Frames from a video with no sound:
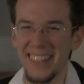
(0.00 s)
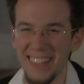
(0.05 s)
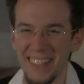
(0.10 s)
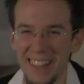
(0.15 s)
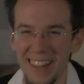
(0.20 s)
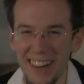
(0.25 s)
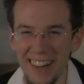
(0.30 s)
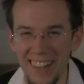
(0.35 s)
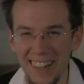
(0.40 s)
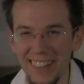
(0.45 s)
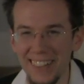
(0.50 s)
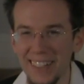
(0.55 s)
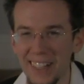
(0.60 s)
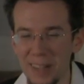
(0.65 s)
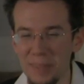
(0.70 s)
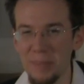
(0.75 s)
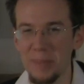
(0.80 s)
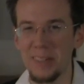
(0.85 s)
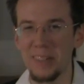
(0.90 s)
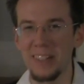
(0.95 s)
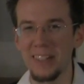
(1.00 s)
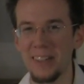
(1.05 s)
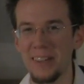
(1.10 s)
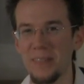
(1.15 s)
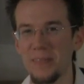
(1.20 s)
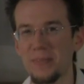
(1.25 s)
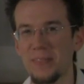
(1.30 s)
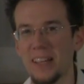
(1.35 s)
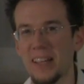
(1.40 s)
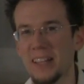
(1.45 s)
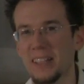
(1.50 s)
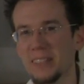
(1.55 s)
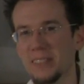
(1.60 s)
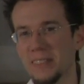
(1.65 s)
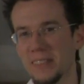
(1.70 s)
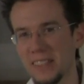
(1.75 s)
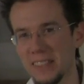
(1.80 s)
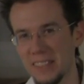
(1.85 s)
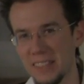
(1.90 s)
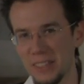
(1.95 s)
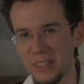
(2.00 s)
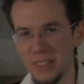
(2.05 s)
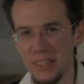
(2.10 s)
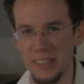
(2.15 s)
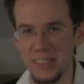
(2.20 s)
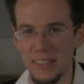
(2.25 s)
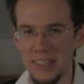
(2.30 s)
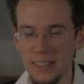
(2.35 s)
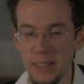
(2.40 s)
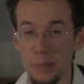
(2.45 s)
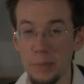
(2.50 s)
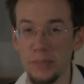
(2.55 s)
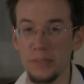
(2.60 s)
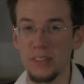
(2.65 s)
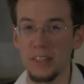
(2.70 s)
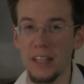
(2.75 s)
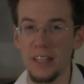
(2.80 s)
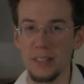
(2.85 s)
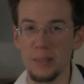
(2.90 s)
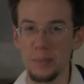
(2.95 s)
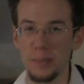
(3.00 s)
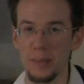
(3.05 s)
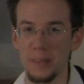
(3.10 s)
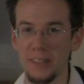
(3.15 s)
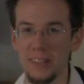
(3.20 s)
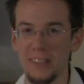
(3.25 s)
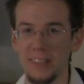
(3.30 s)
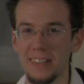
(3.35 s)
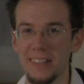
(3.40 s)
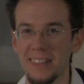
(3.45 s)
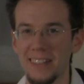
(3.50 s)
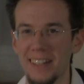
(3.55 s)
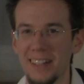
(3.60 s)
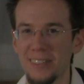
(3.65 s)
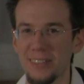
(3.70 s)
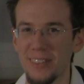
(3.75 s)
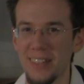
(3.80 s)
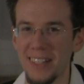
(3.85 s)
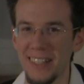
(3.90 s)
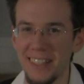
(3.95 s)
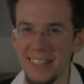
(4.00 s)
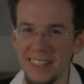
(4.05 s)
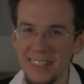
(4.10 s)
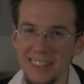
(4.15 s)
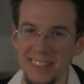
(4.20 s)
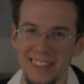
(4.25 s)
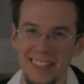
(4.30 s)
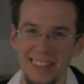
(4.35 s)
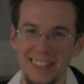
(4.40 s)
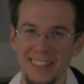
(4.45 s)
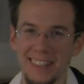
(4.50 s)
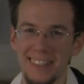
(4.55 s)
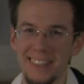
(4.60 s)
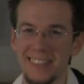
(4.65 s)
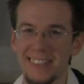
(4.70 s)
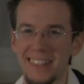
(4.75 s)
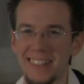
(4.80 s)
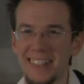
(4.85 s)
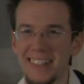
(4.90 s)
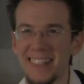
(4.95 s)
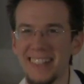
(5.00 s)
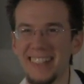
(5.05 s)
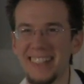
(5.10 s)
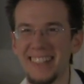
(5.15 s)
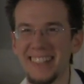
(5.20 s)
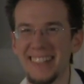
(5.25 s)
there are a lot more, and so this is just the tip of the iceberg, if I can use that cliche.